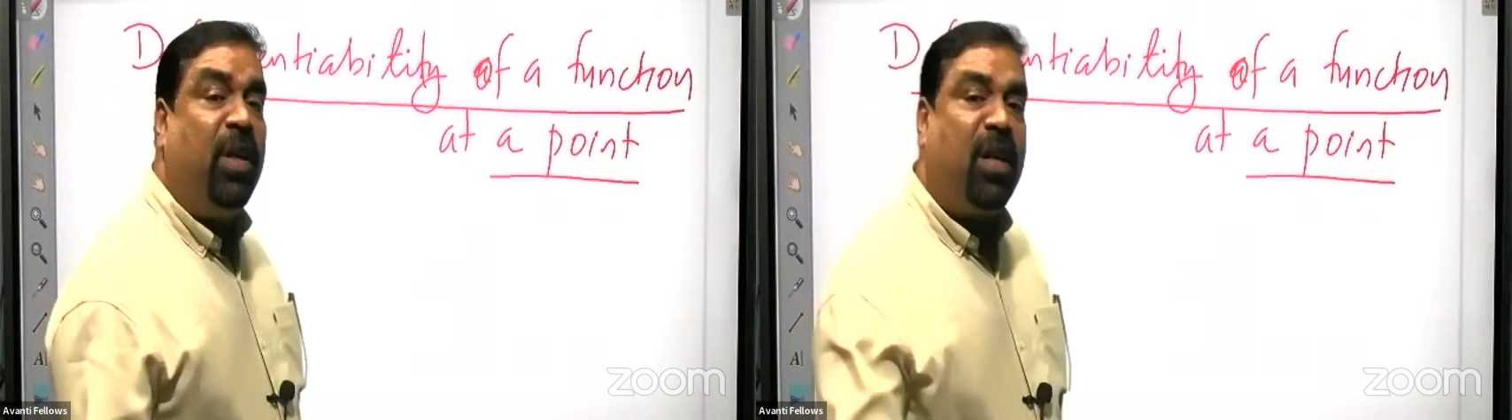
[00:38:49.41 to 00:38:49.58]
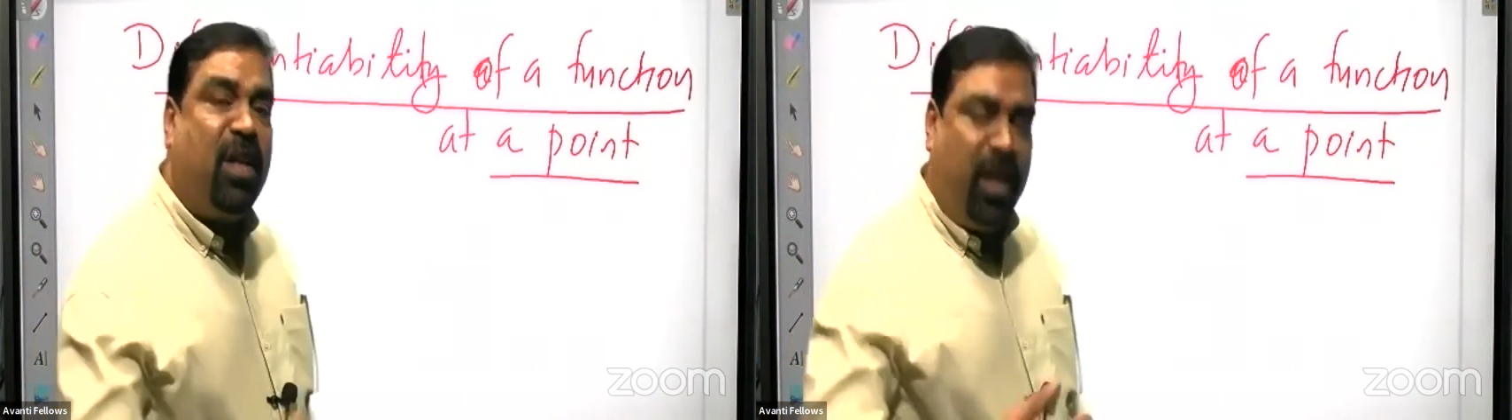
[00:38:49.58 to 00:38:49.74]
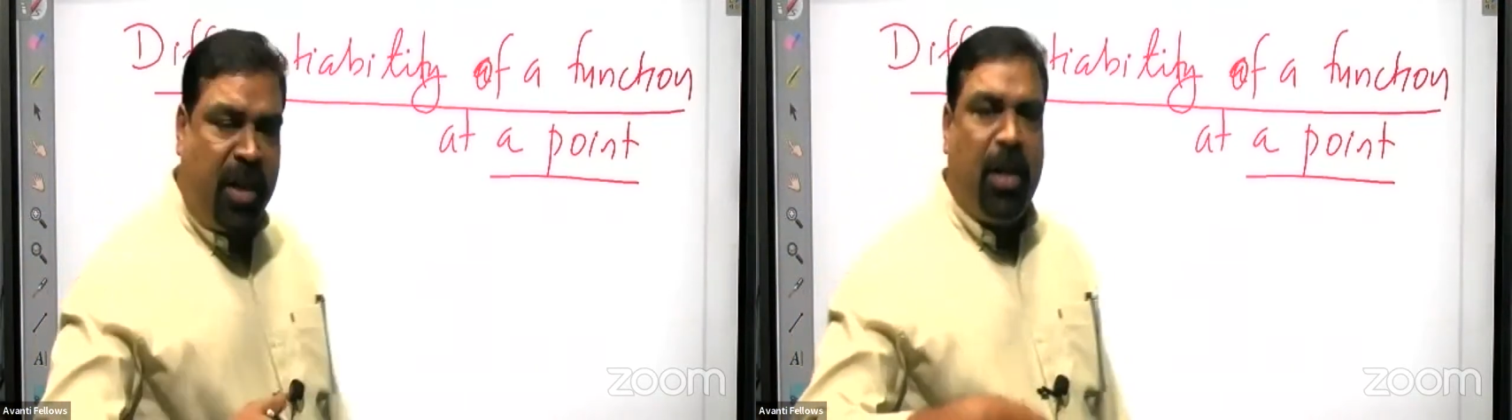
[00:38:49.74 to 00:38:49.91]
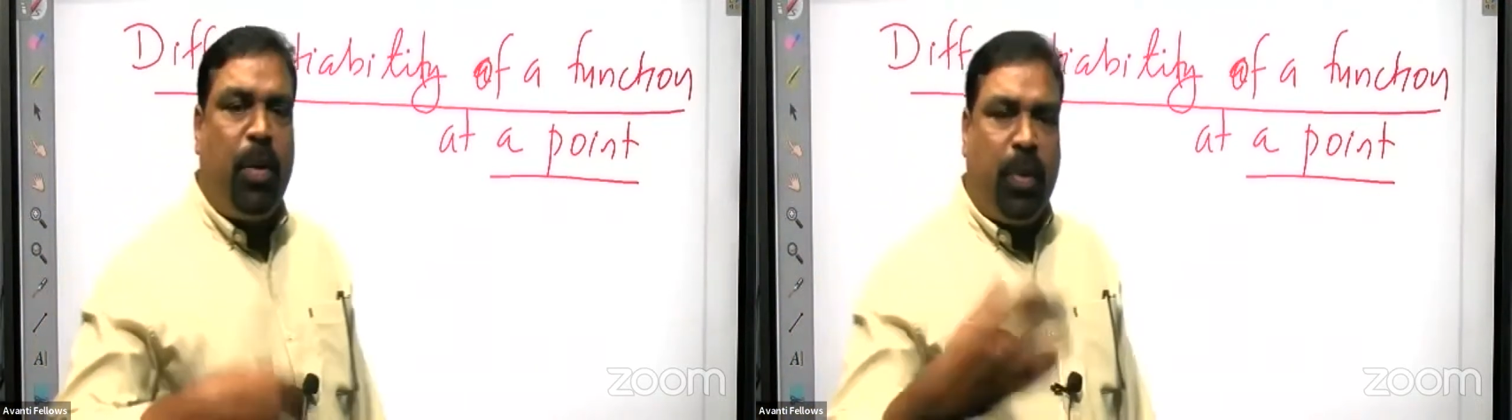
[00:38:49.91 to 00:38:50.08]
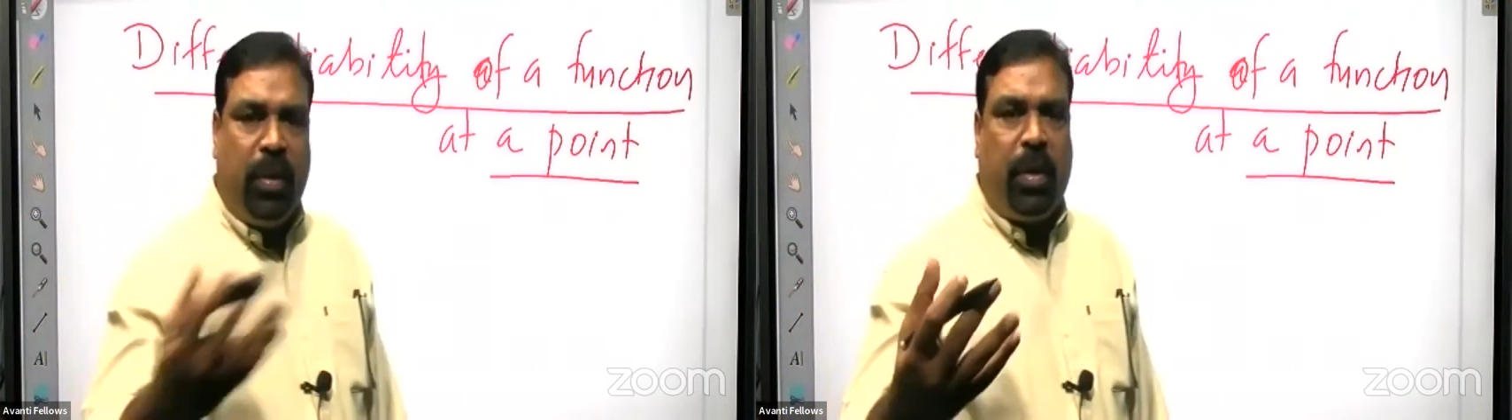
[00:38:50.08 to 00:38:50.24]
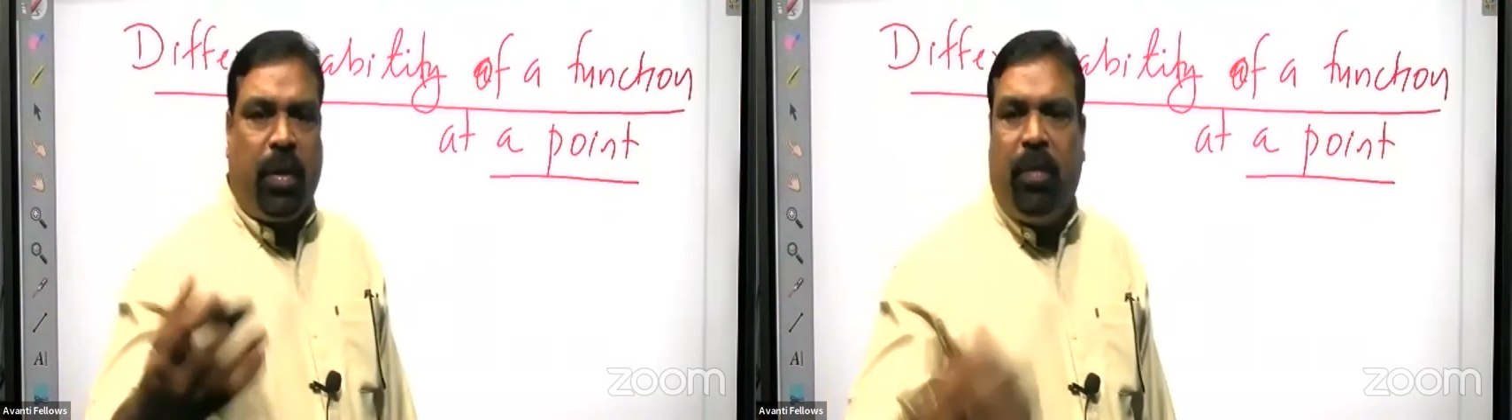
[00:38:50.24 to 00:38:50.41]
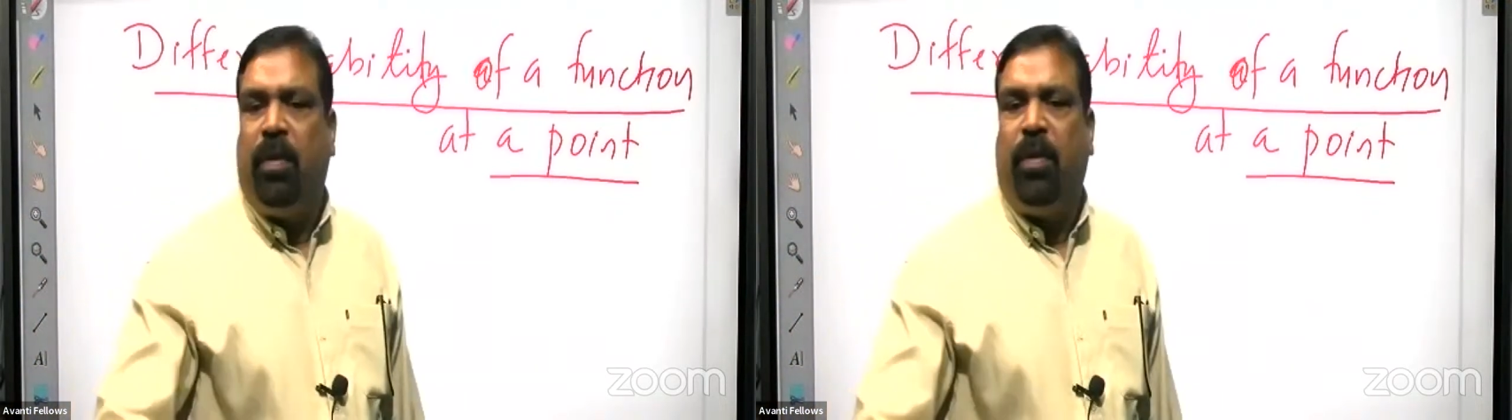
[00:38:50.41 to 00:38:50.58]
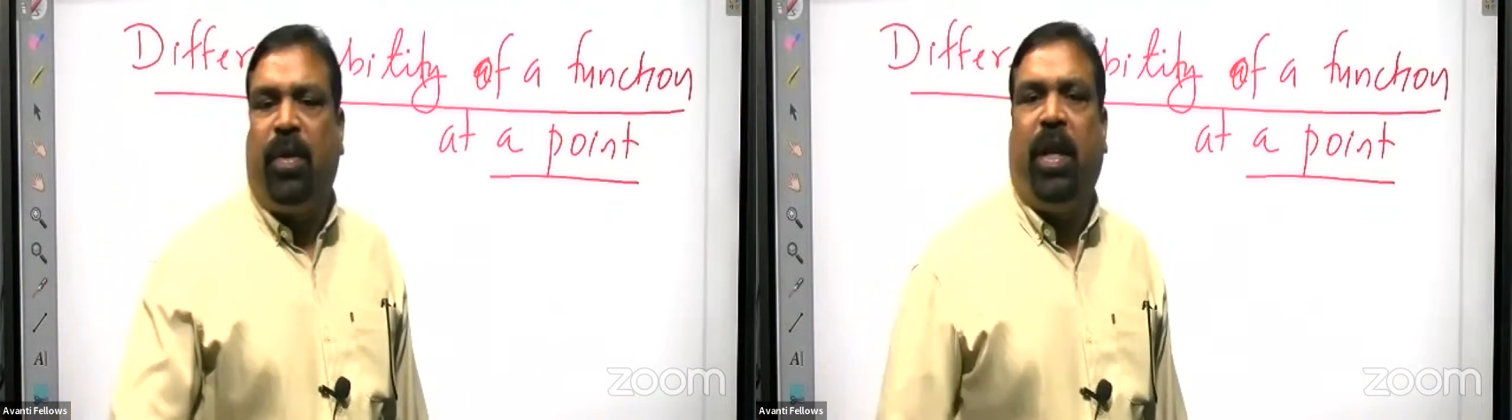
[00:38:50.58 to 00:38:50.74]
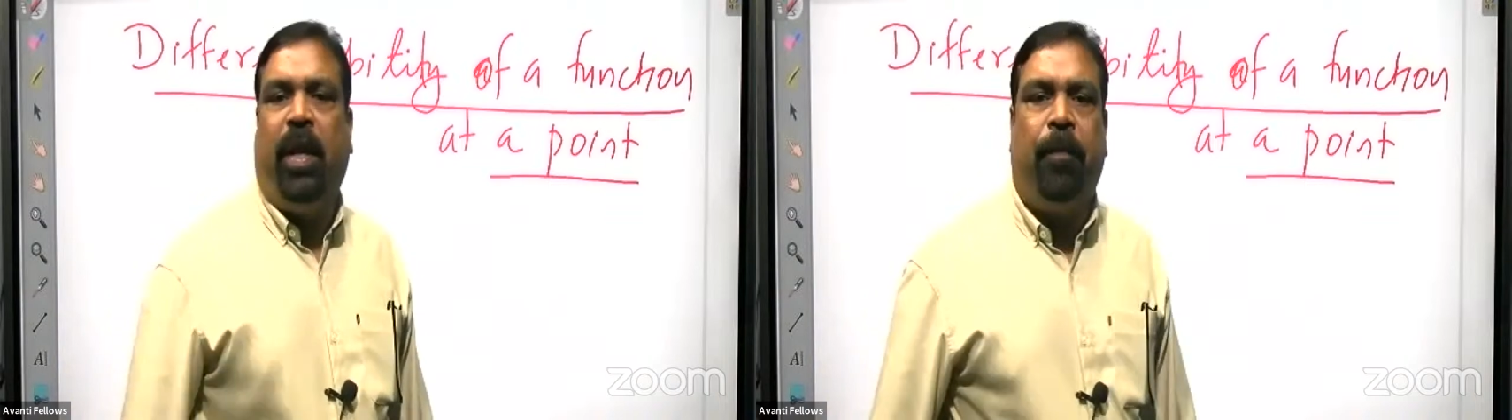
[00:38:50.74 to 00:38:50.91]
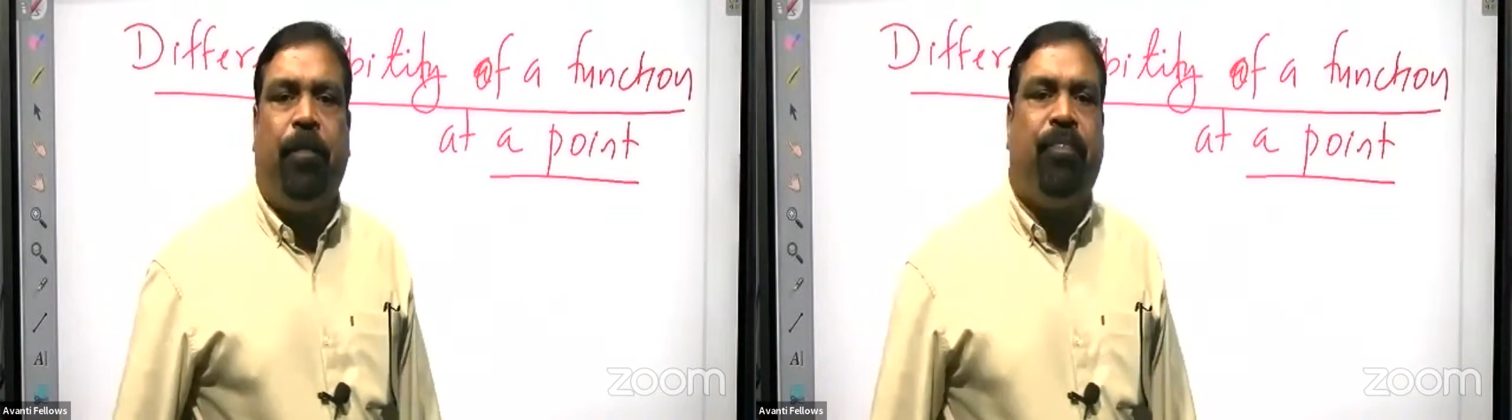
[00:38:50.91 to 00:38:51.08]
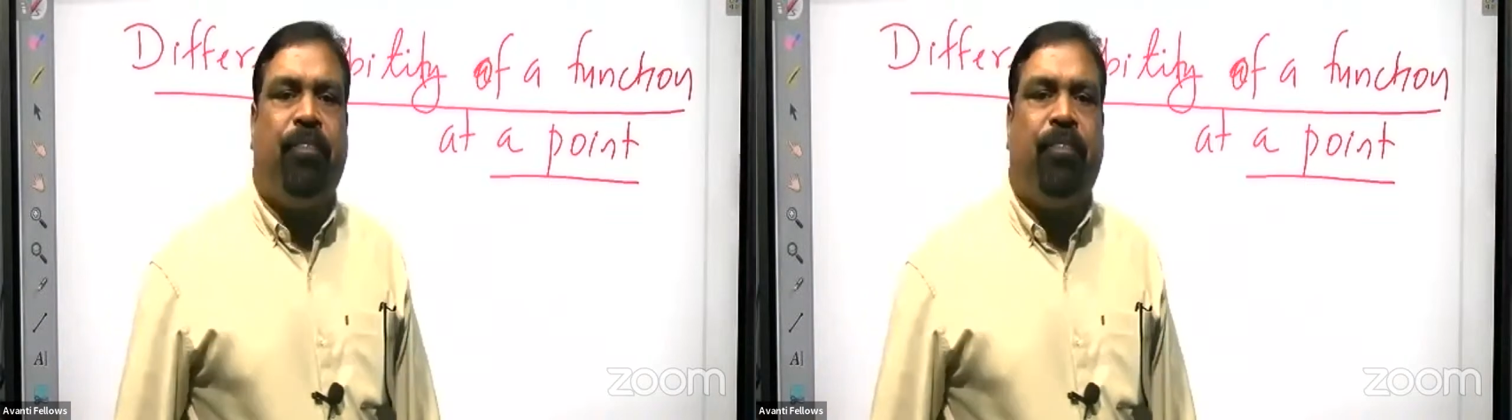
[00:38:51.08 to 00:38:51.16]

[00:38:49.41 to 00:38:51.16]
are connected together. Okay.